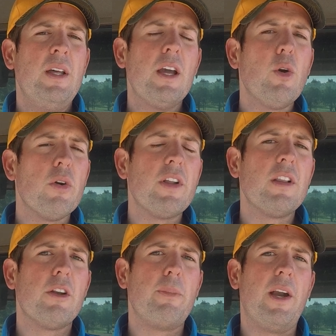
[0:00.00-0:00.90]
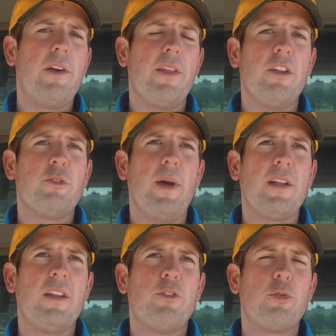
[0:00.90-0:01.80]
That corn did a little better than
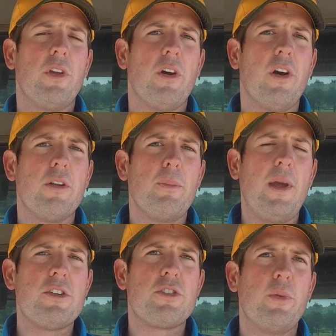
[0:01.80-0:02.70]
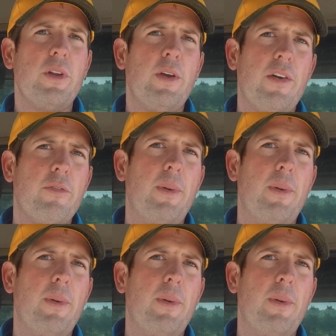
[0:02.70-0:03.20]
expected. It's really hard to measure when you have